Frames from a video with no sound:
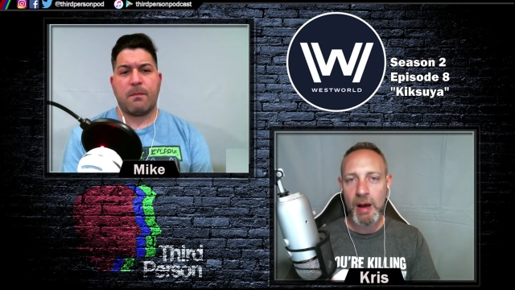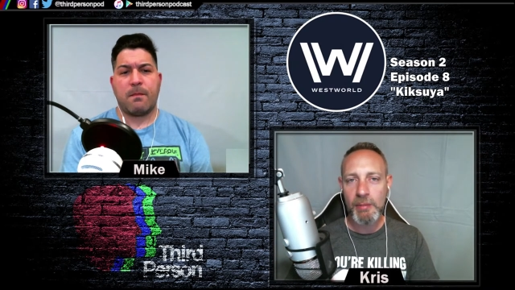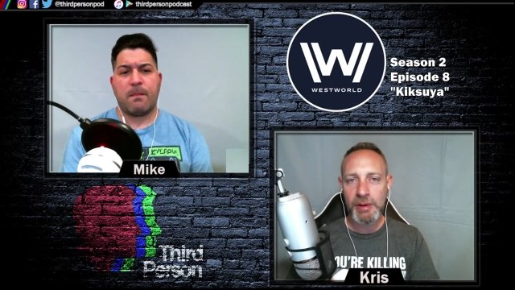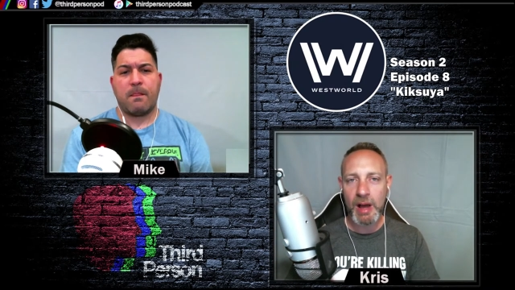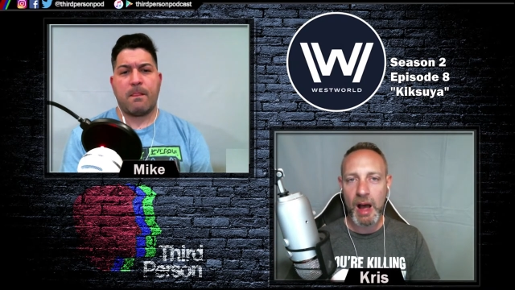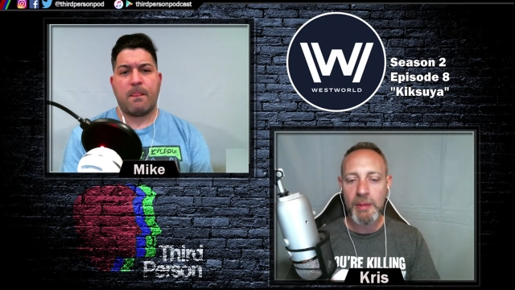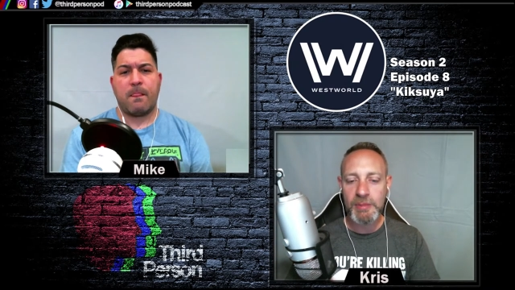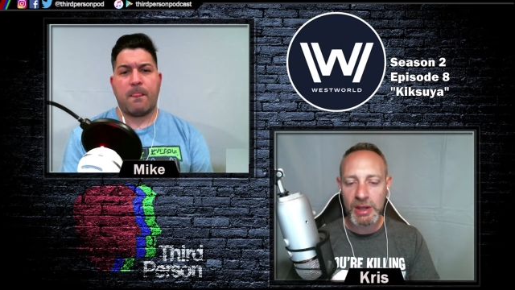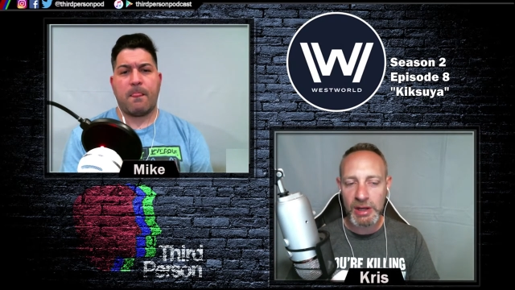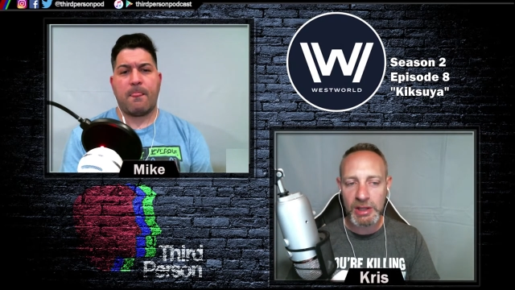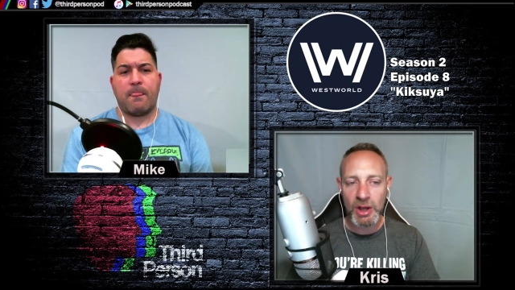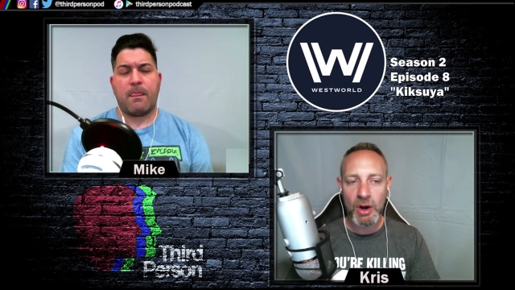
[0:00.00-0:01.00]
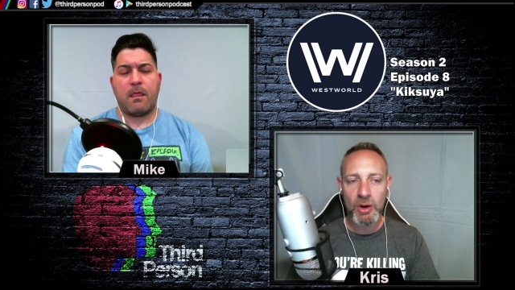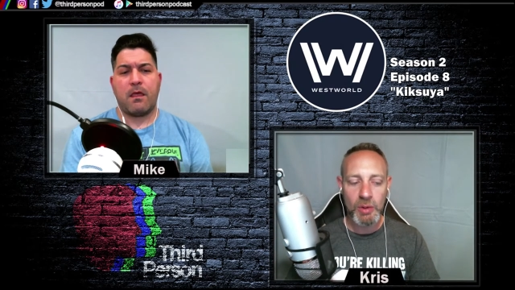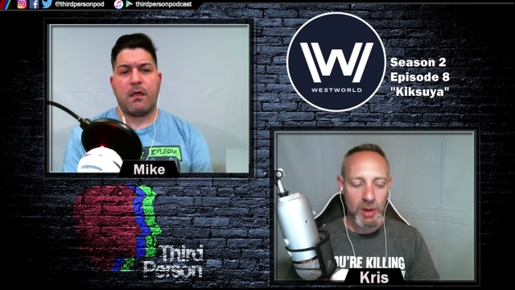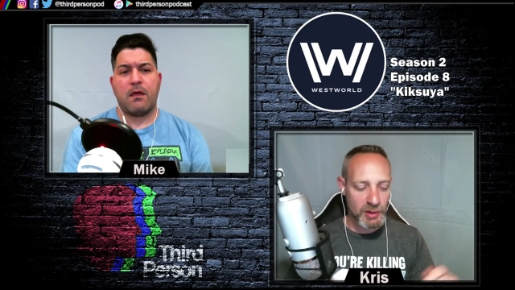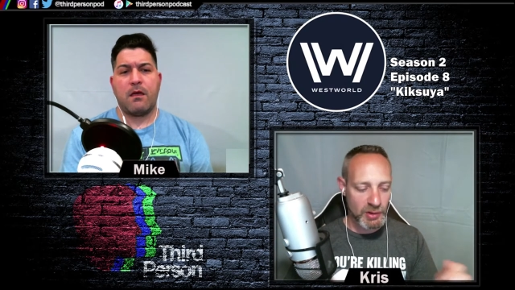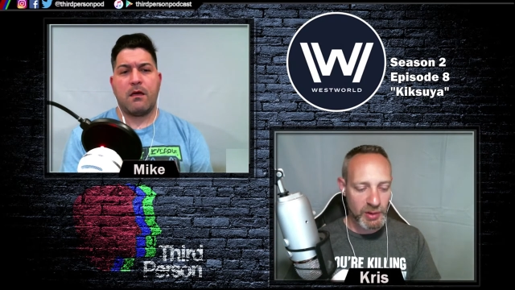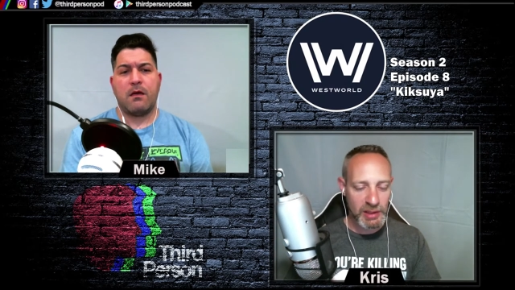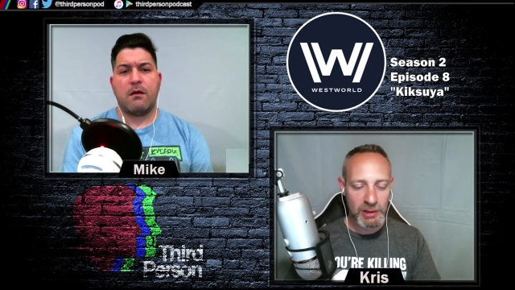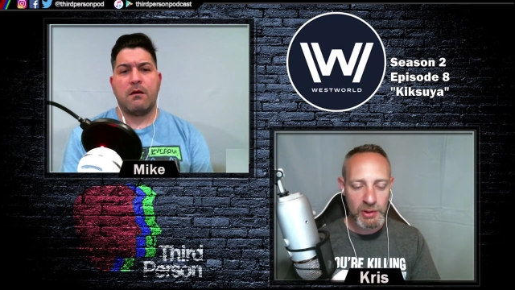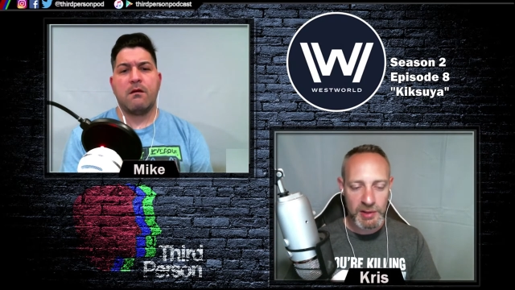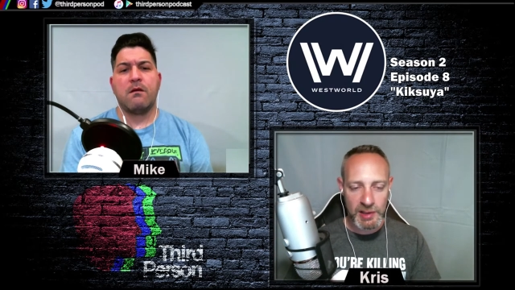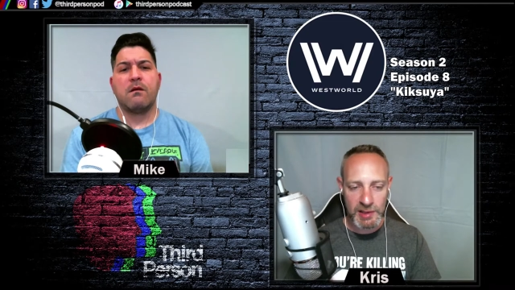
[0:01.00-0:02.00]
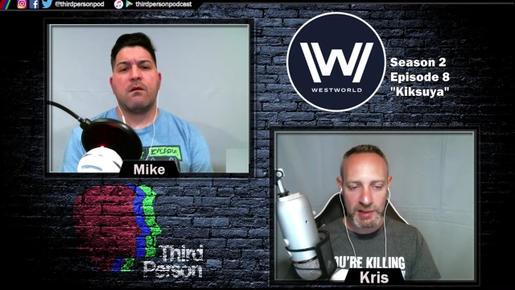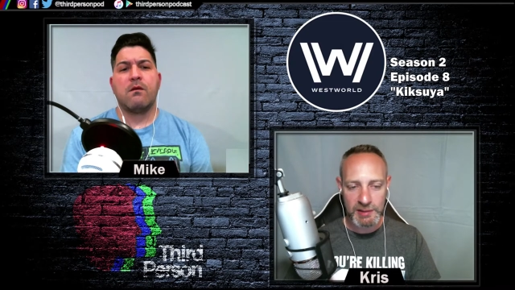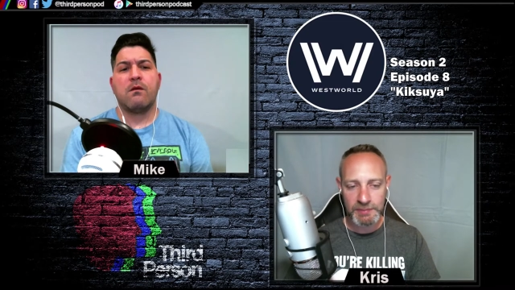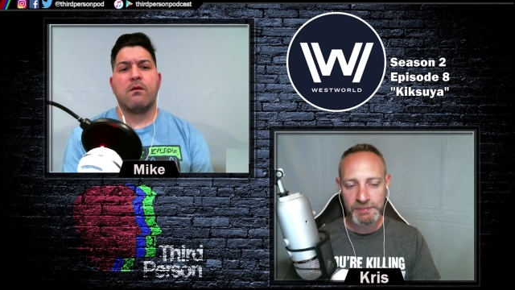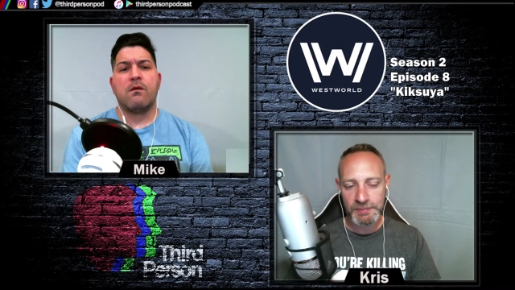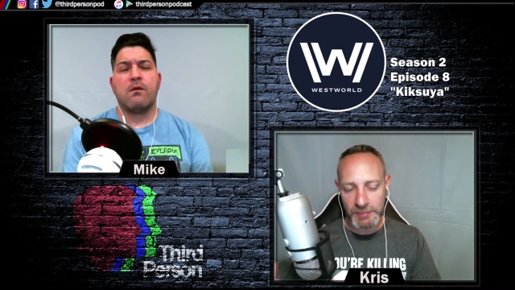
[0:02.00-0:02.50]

Speaker 1: I'm gonna. I'm gonna go." So he loses.